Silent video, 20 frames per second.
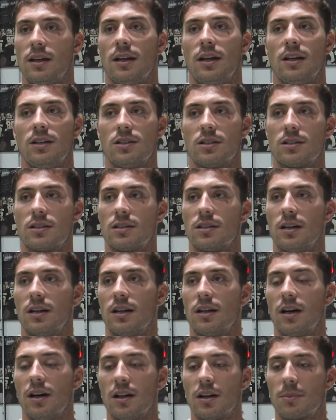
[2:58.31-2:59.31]
and just
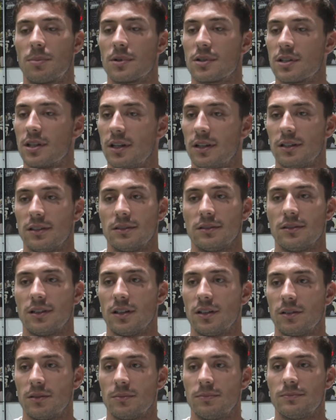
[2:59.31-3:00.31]
uh, 100%.
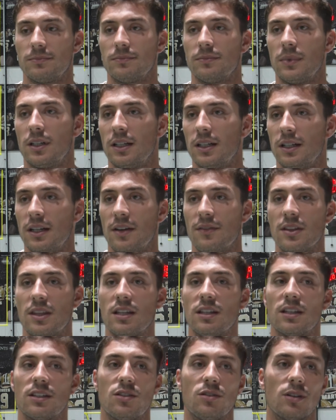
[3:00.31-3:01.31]
You know, uh,
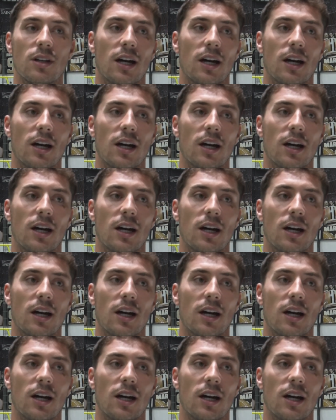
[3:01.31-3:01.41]
everything that you